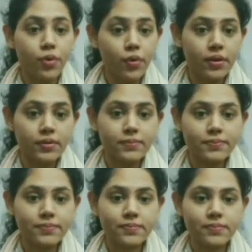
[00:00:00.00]

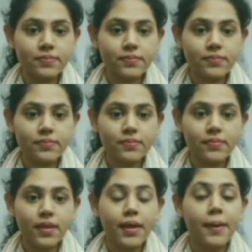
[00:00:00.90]
broken,
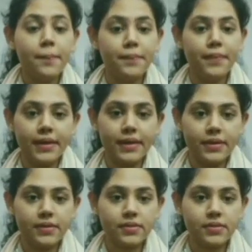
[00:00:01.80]

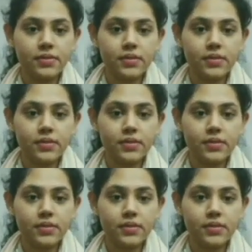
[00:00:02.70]
many.